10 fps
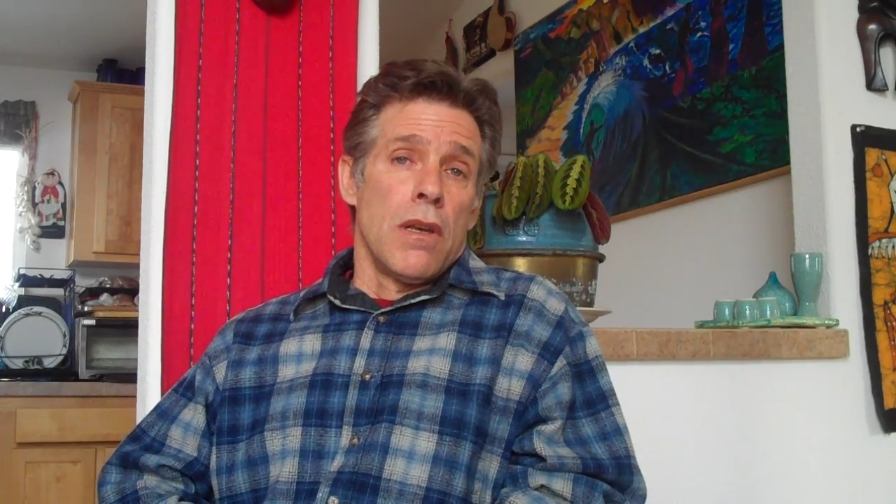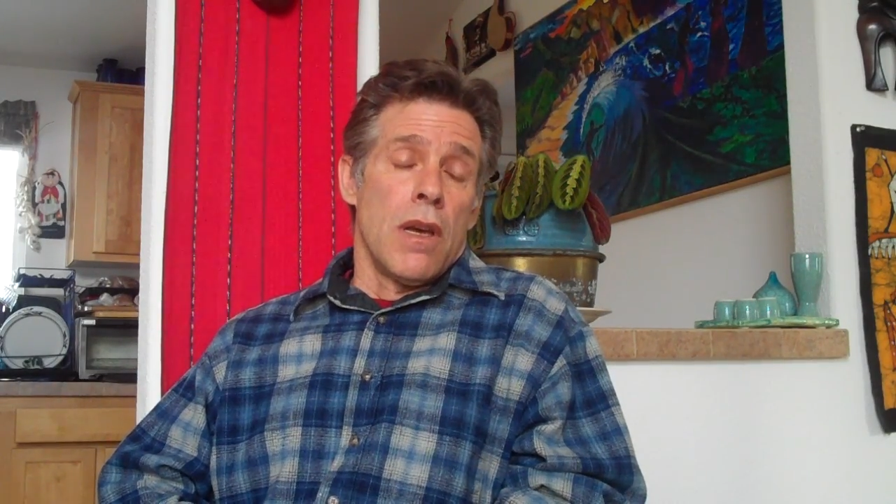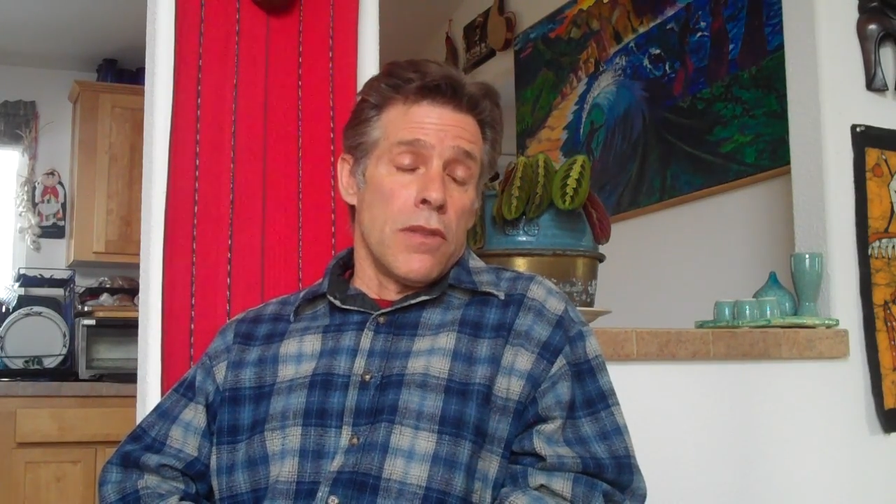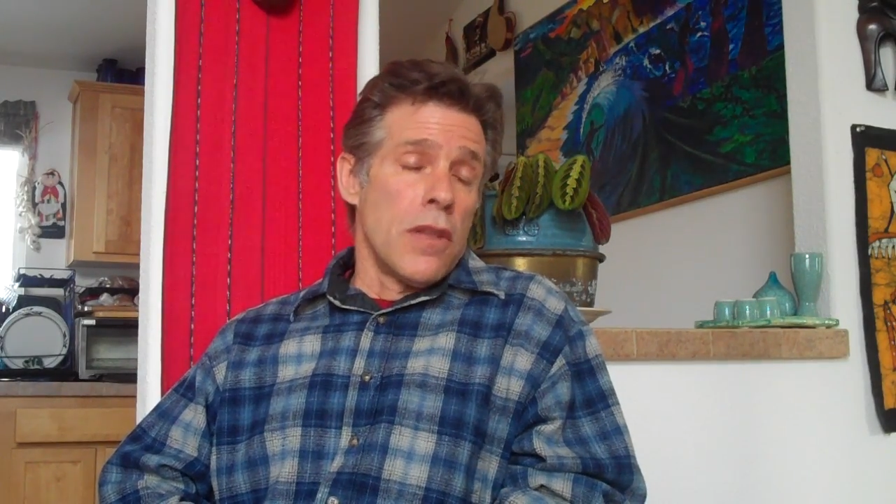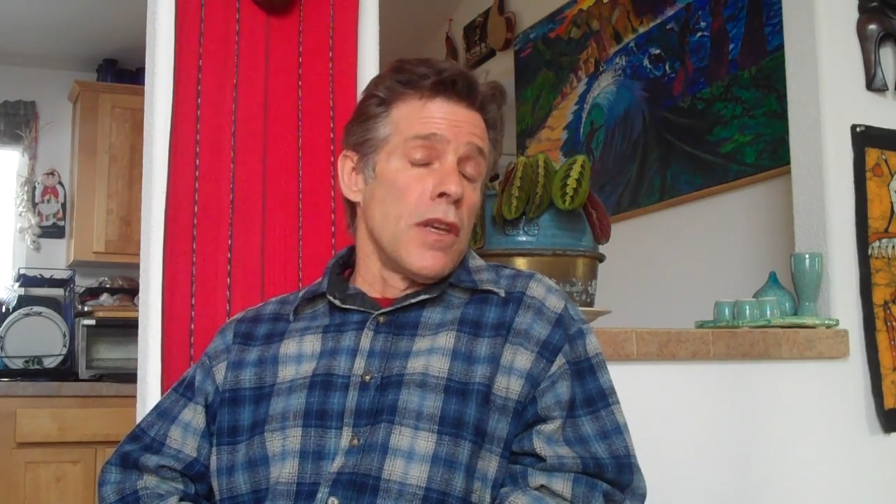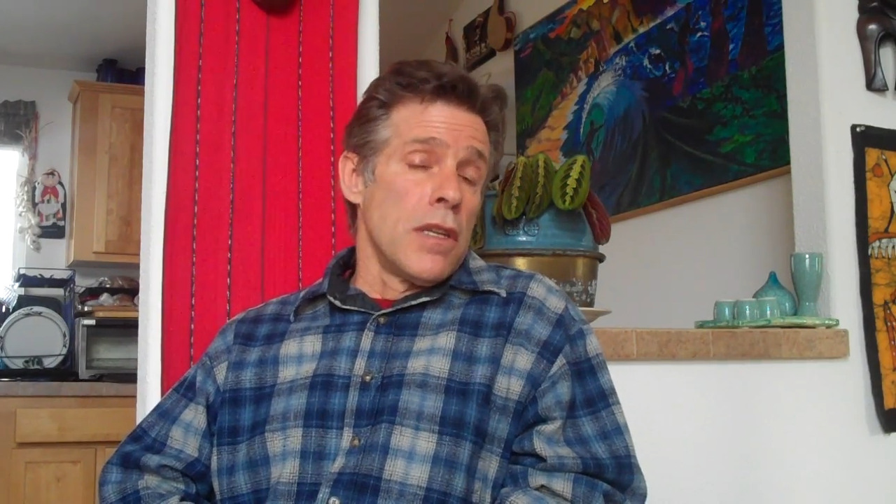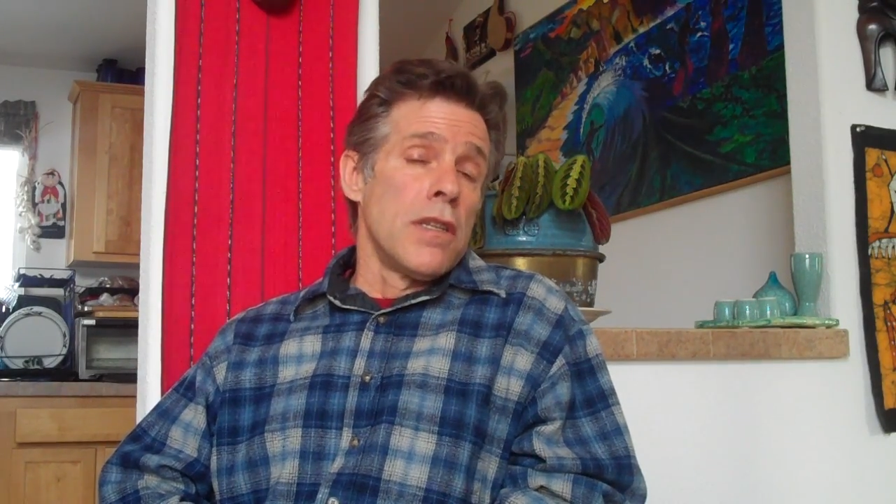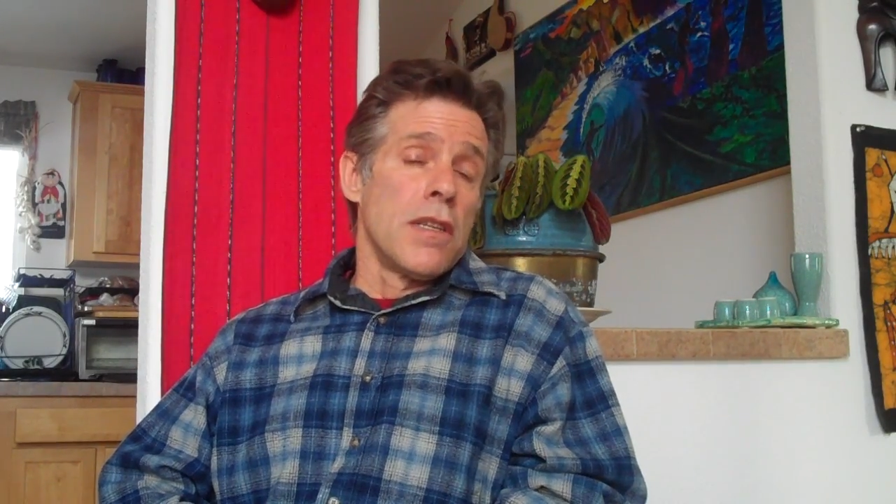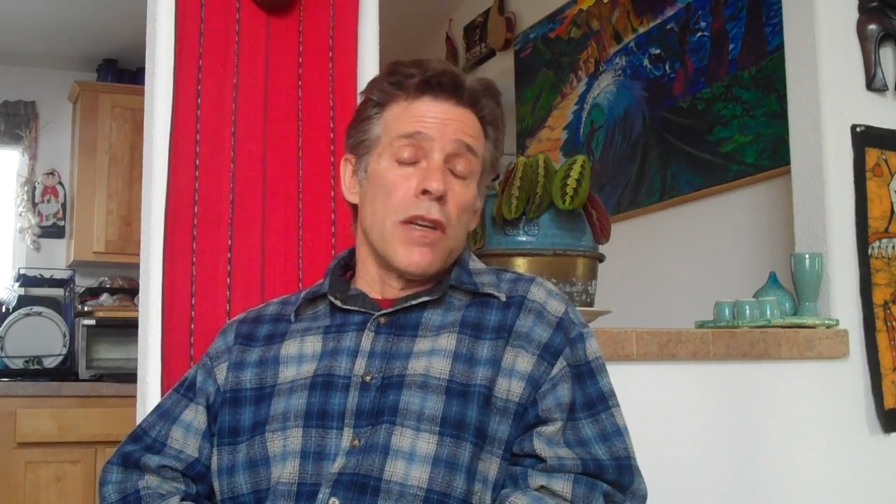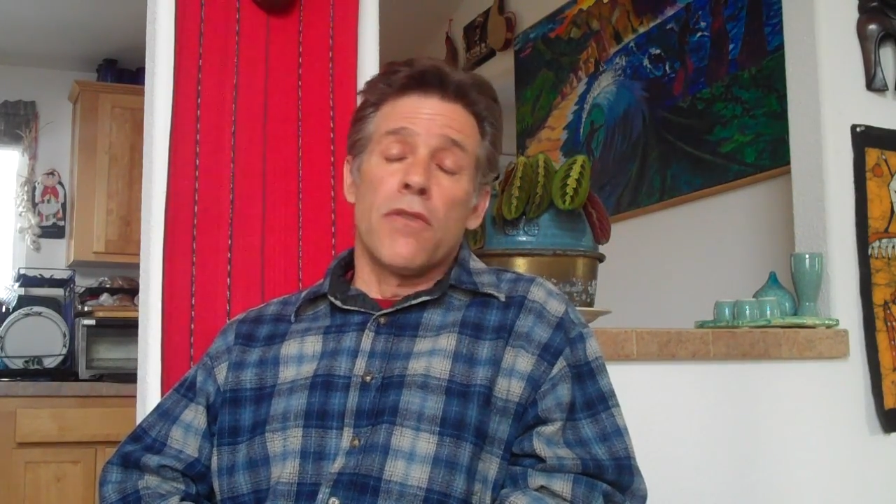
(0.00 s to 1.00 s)
And then they need
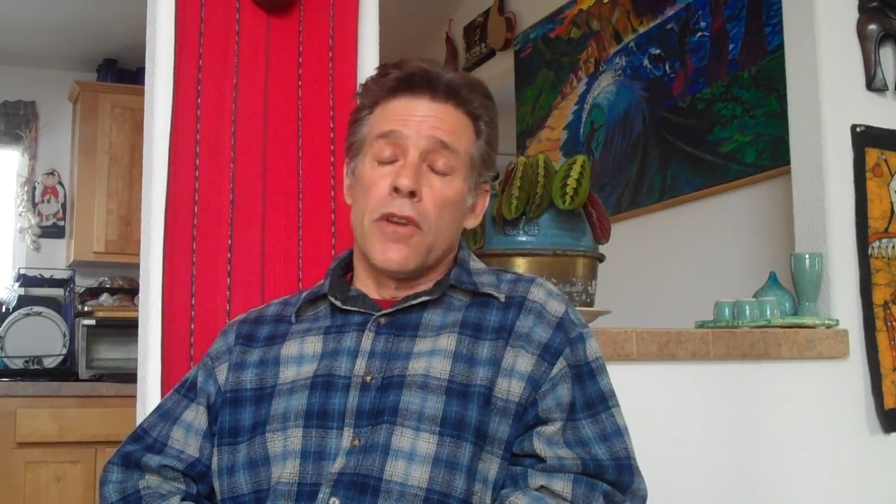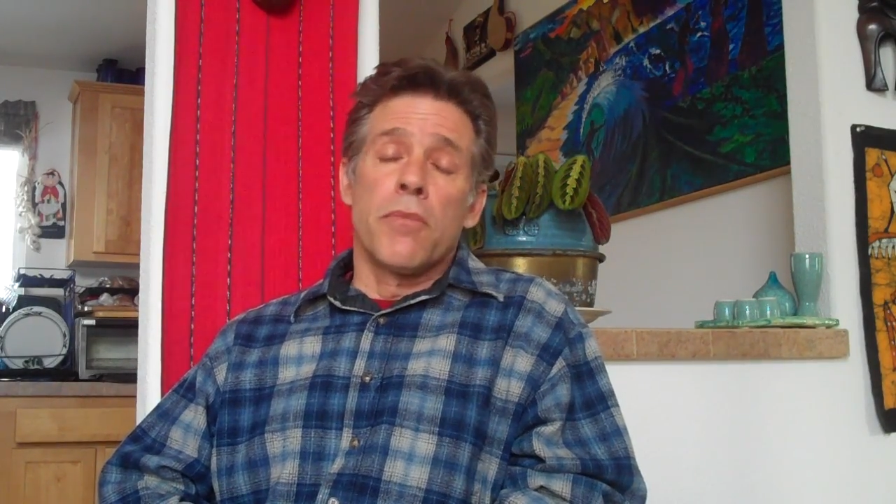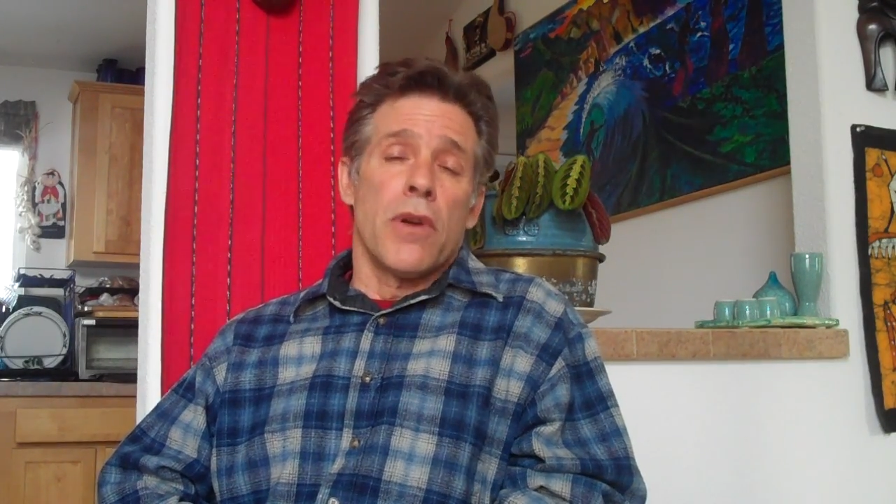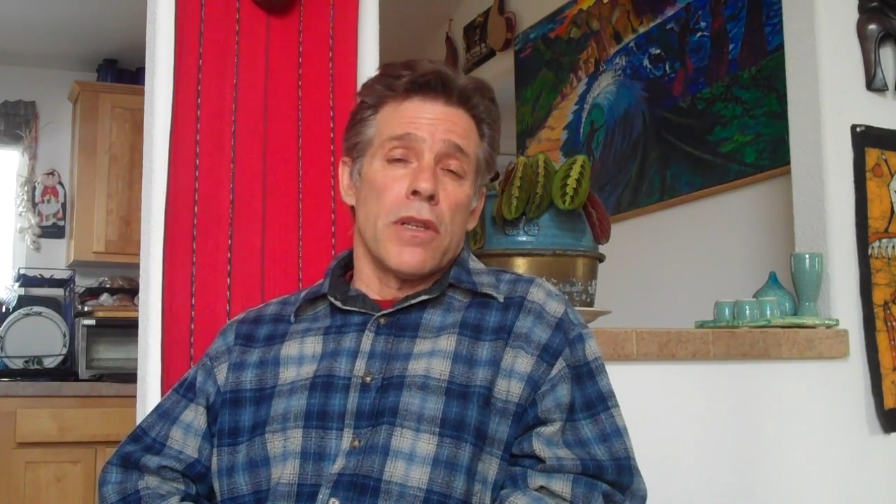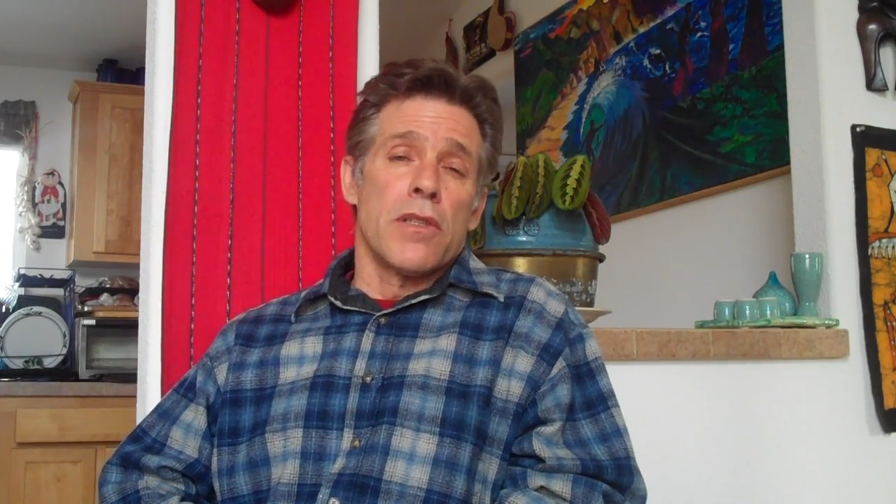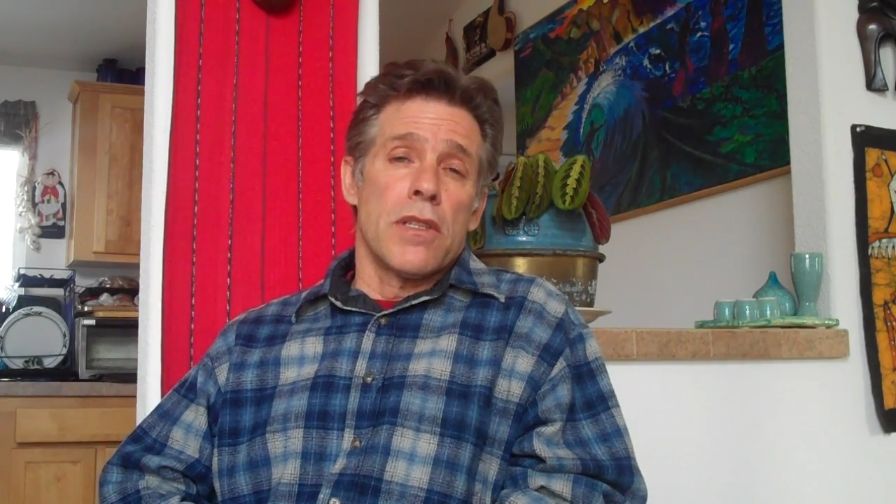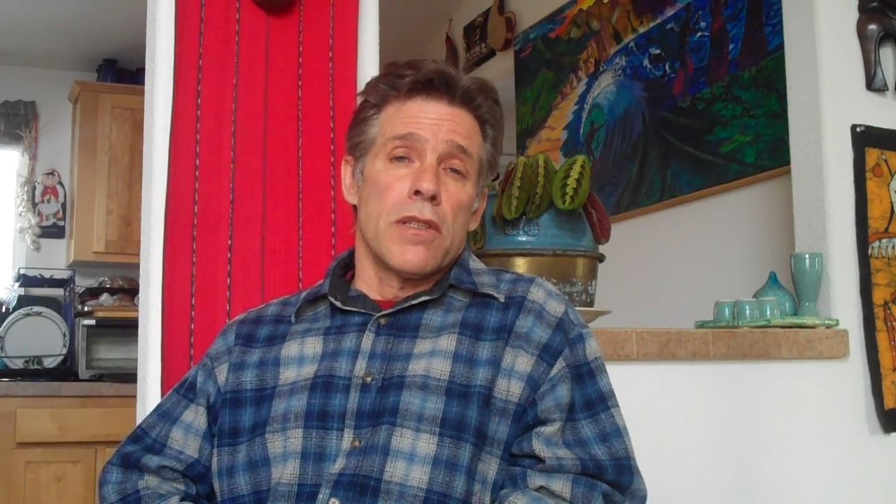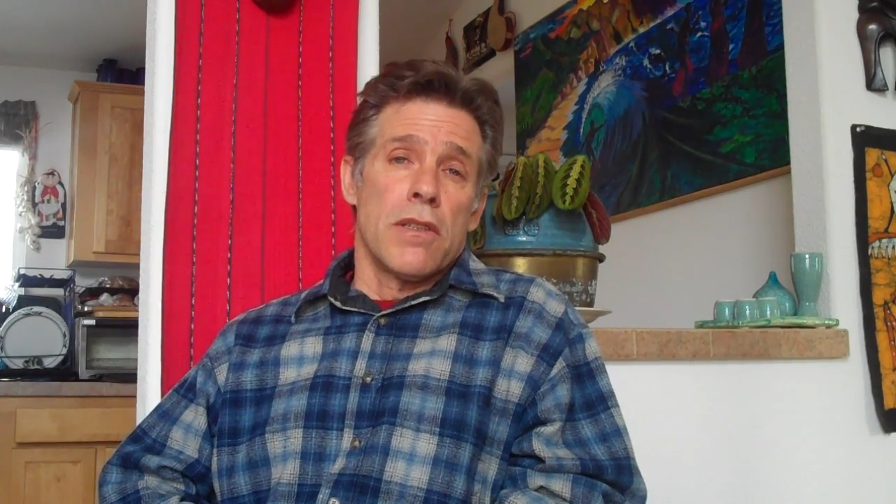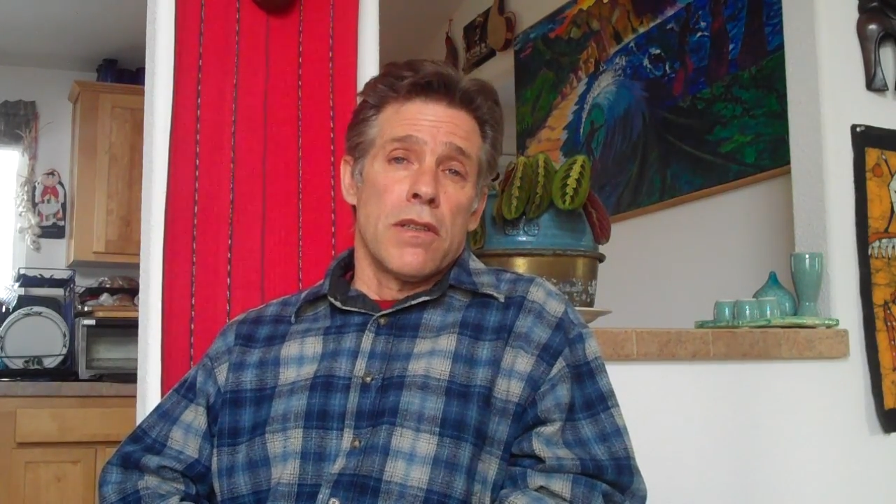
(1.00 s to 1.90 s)
to get a fair price.